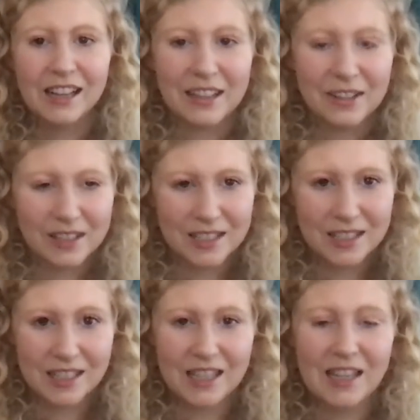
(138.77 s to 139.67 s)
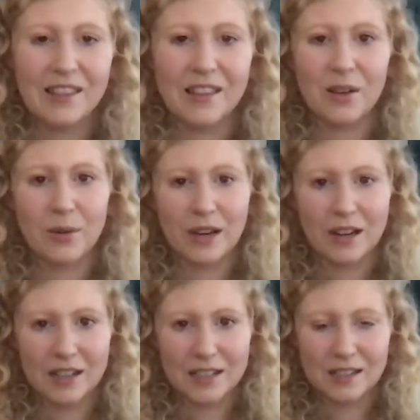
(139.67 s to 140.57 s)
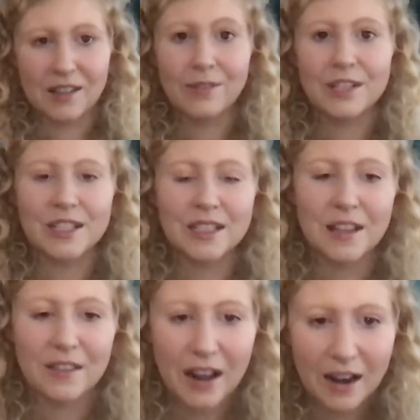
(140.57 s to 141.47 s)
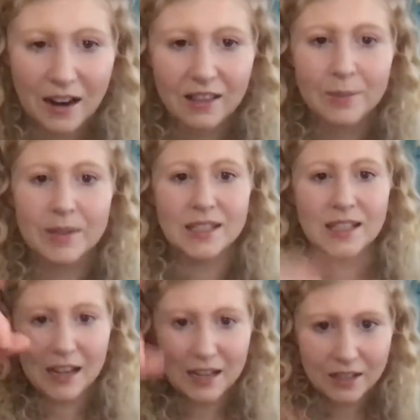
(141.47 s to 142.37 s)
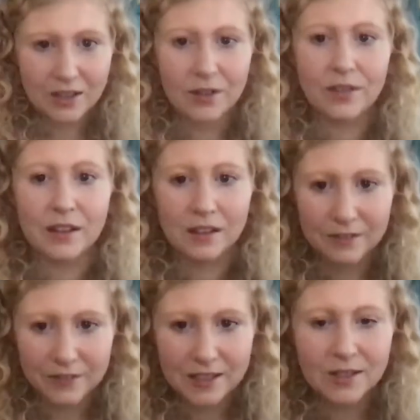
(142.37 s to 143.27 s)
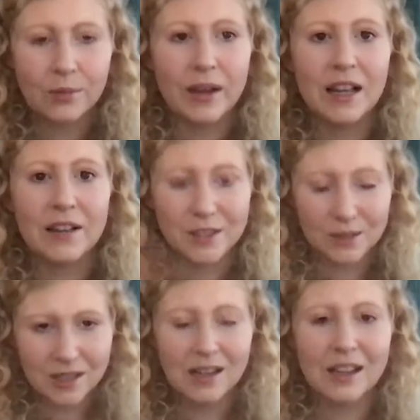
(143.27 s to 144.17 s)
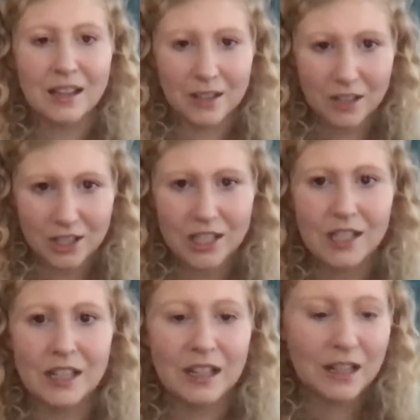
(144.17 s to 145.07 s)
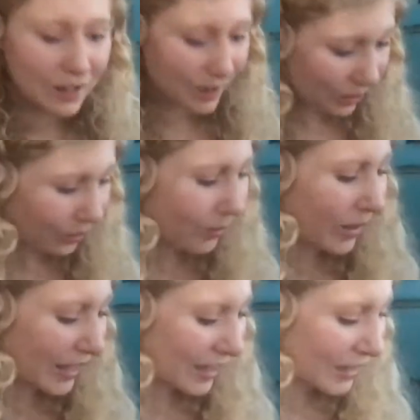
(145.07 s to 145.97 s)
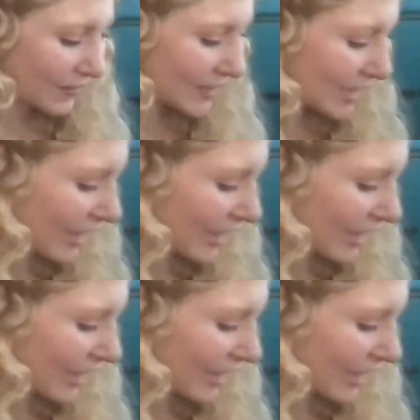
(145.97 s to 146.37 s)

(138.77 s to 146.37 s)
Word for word: Like you can see in the Aquarius glyph, which is another air element sign, you know, the glyph is the waves, those are energy waves.